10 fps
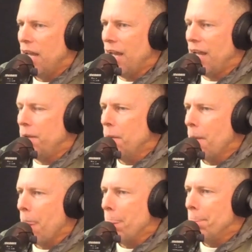And
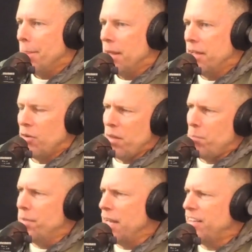
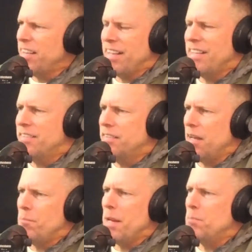
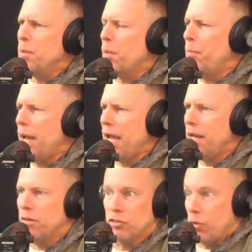they make people
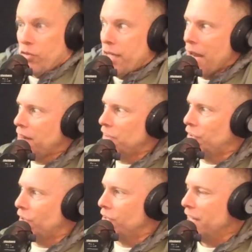pay. So does the Catholic
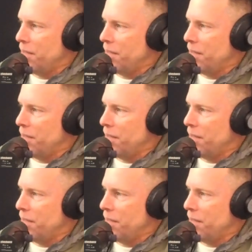Church.